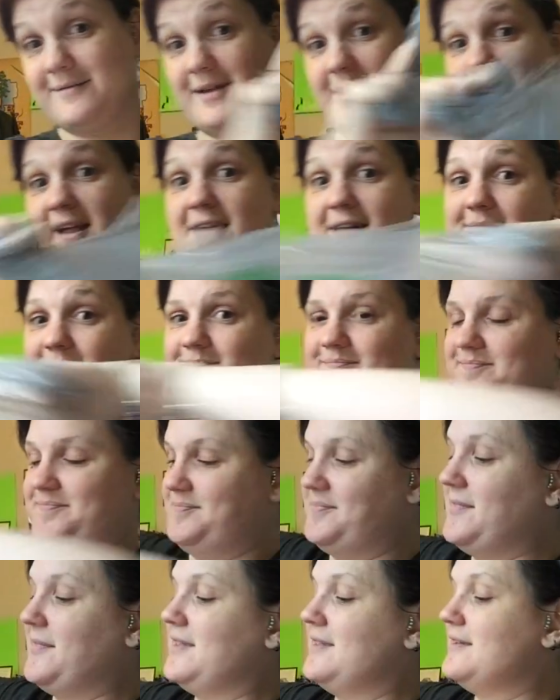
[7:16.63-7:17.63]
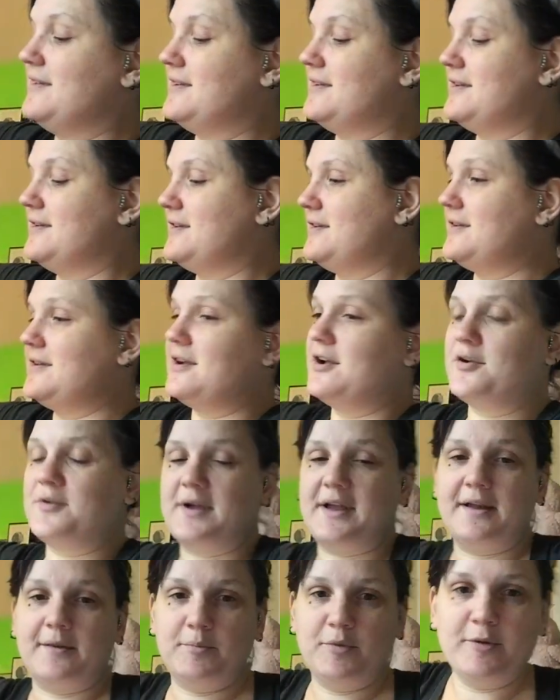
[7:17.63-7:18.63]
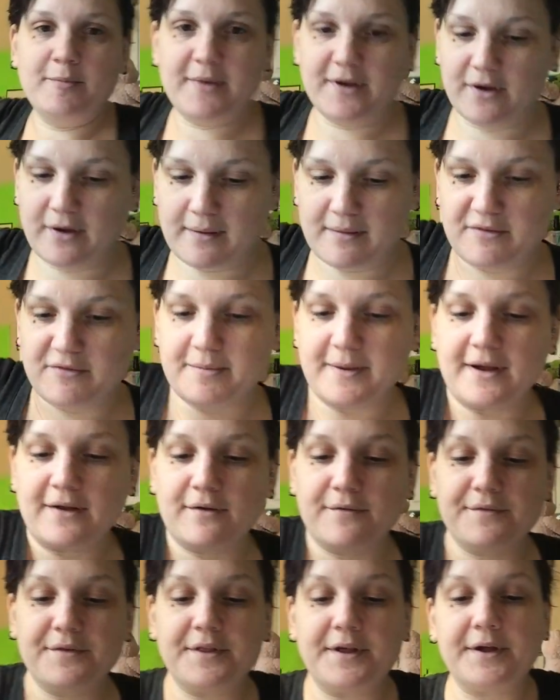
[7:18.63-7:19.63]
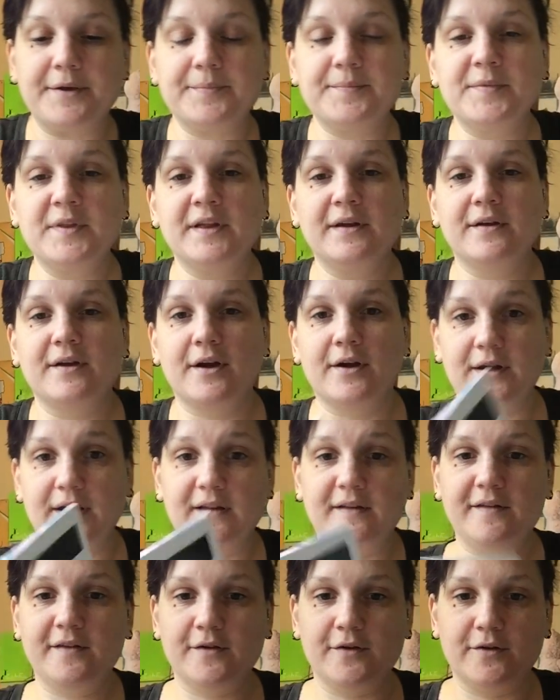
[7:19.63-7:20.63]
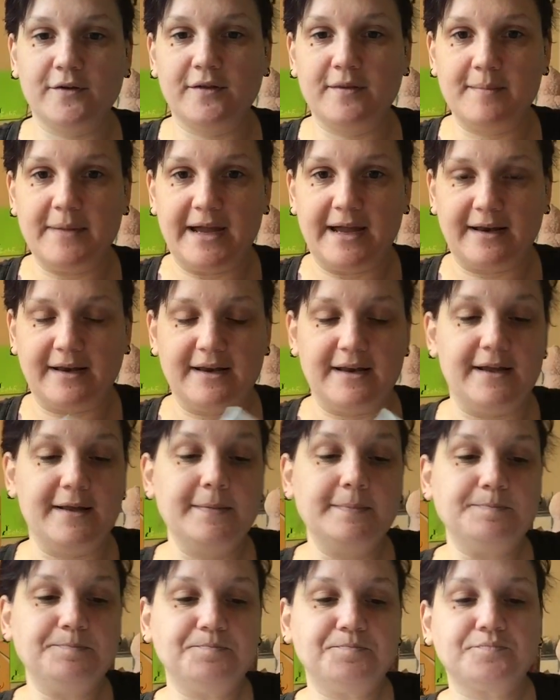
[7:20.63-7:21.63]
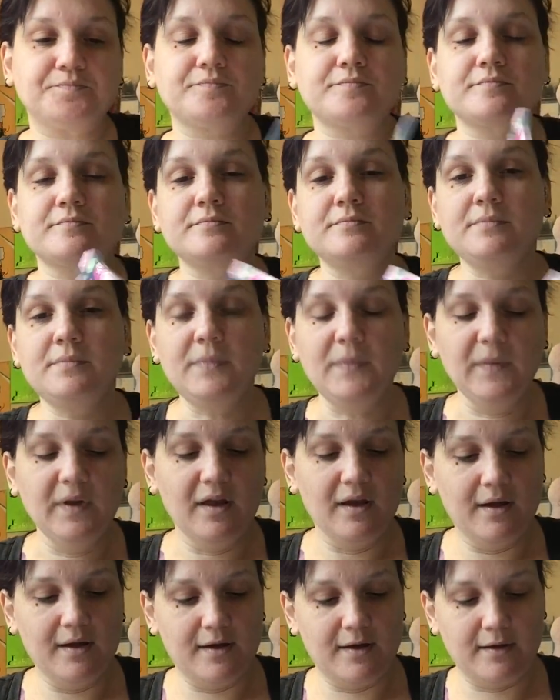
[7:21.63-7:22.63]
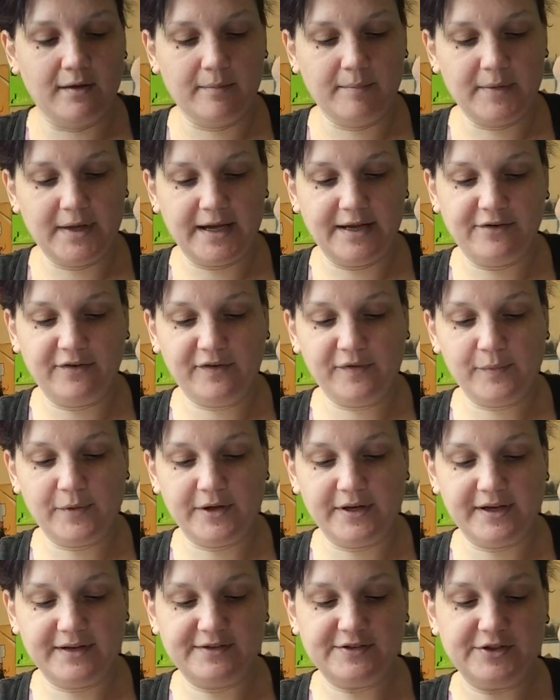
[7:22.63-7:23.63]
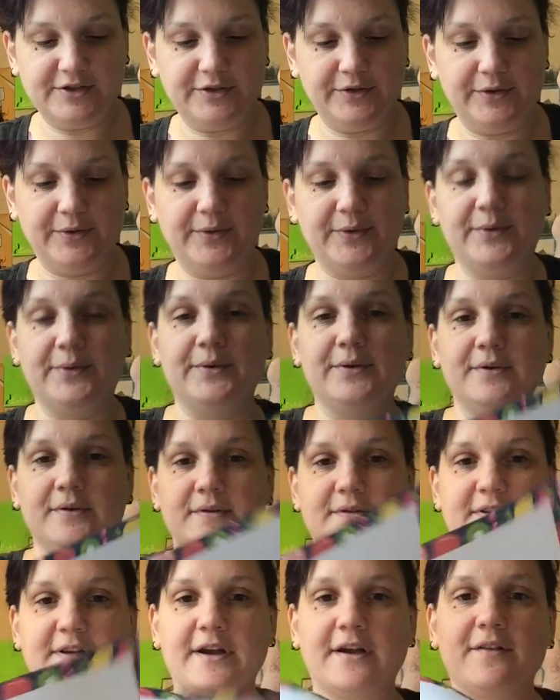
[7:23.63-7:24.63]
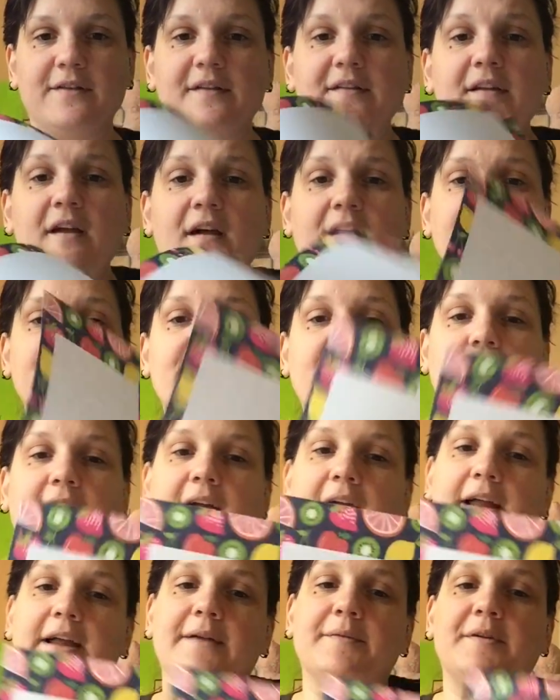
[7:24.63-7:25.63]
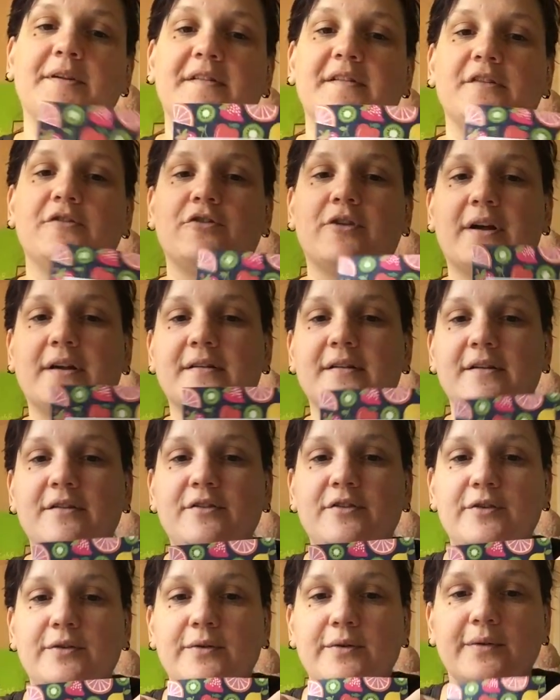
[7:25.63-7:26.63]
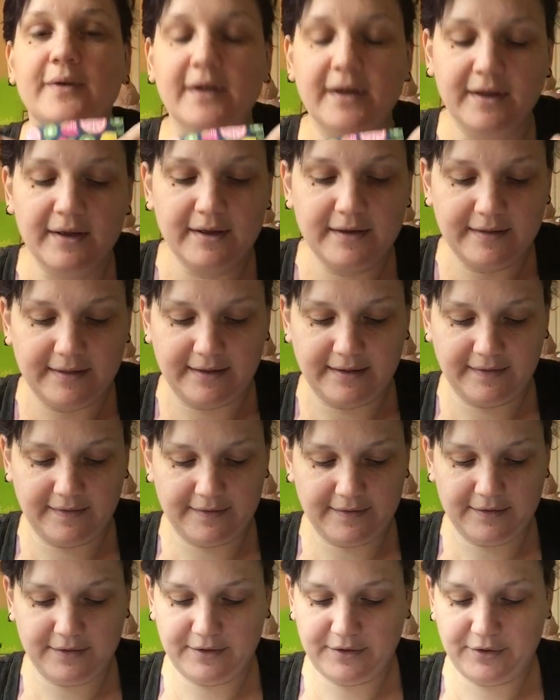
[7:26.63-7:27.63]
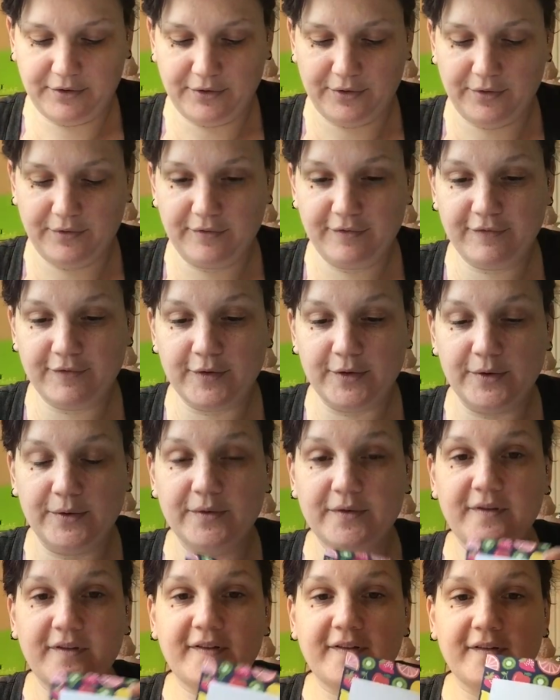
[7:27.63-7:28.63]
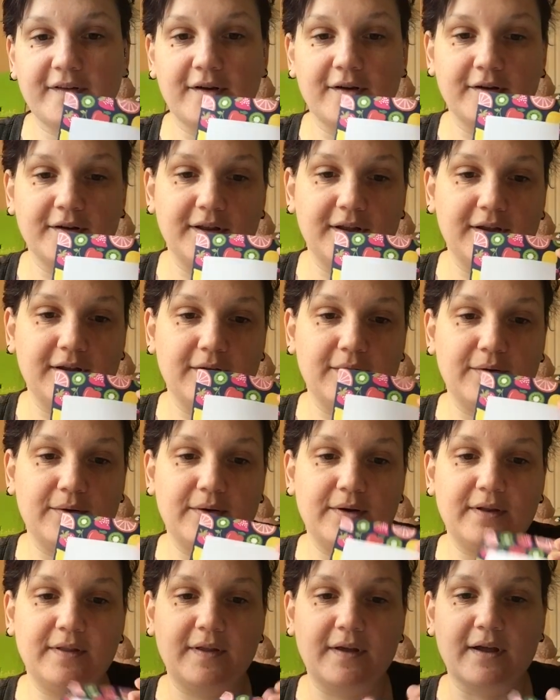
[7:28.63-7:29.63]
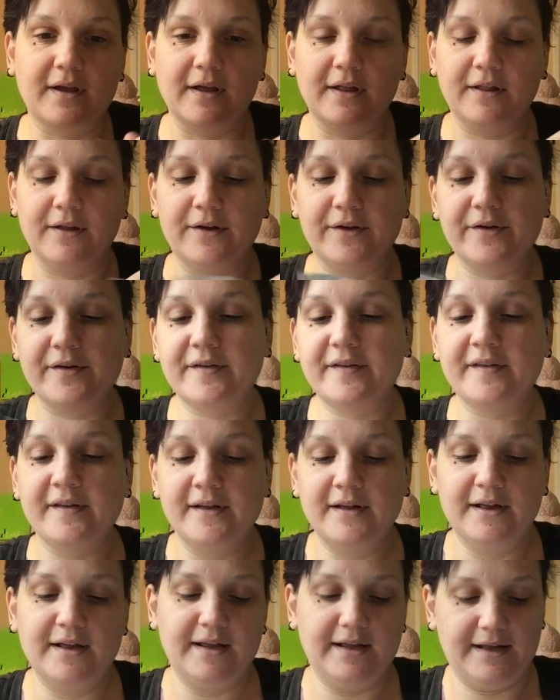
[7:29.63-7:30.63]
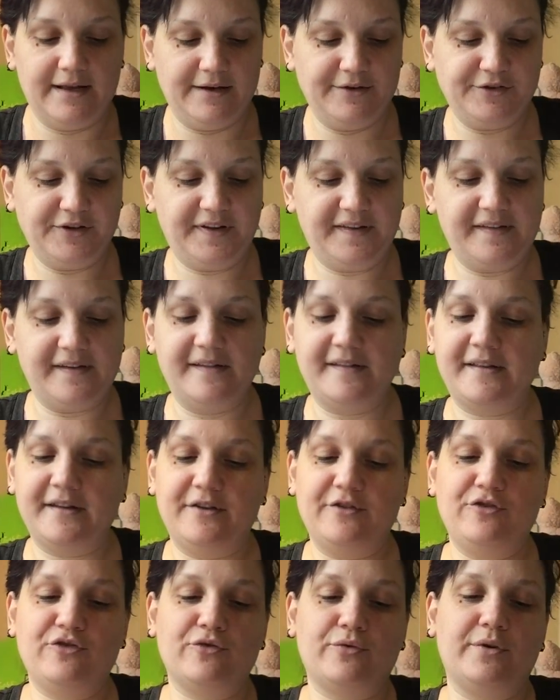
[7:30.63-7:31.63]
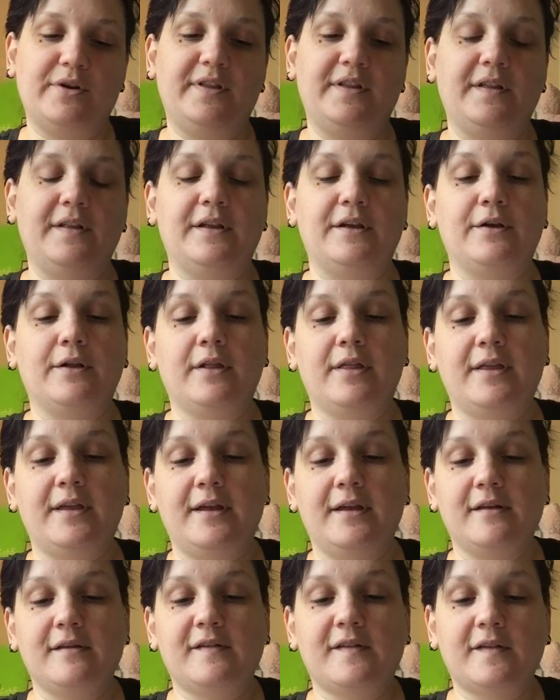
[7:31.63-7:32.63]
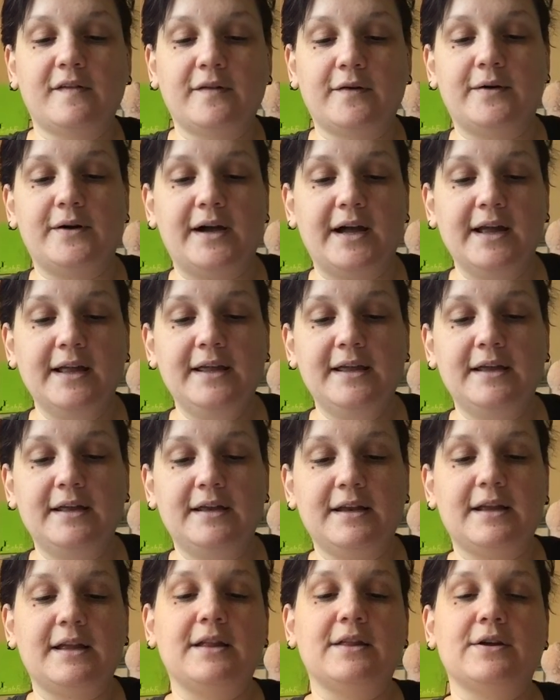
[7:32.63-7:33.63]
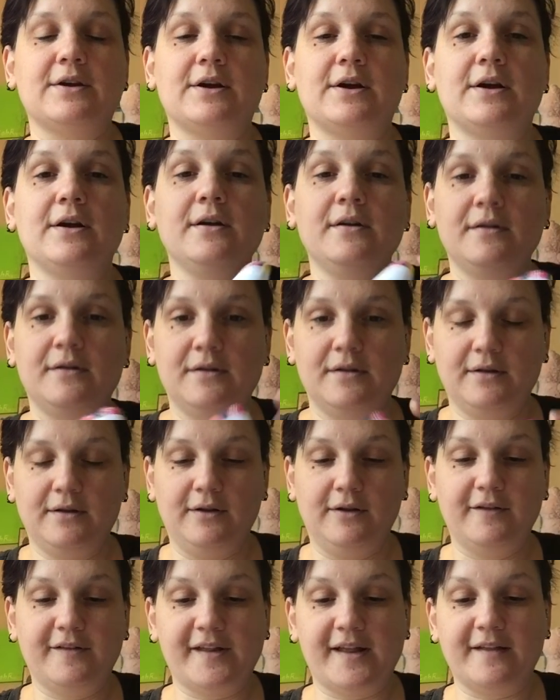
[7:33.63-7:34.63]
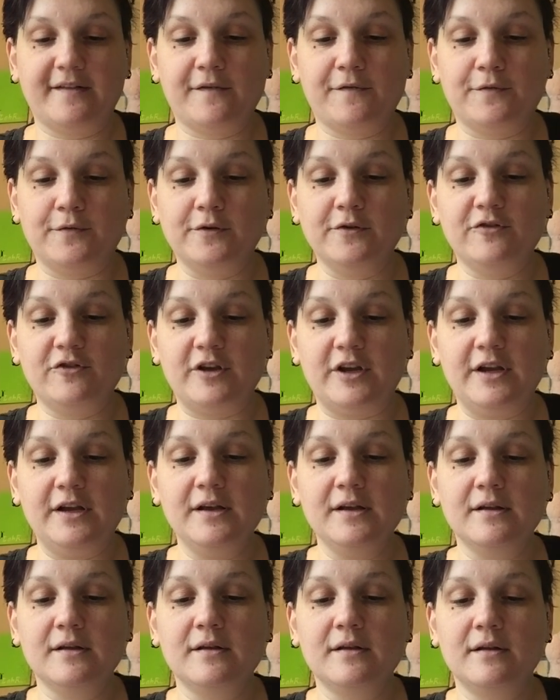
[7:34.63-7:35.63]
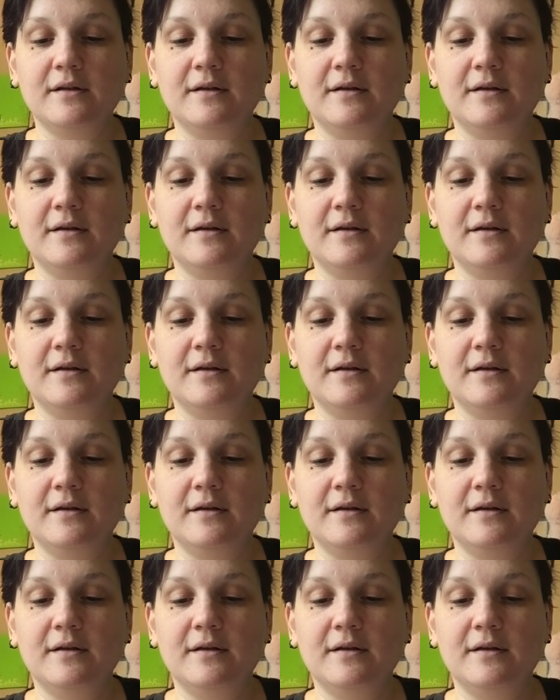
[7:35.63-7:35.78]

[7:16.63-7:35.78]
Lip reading: Yeah. Alright, put my garbage bag over there. Alright, so the magnet. I just wanted to tear this off. I was attracted to like the little fruits are cute, the colors, and it just says enjoy the little things. So I can either use that as a full sheet.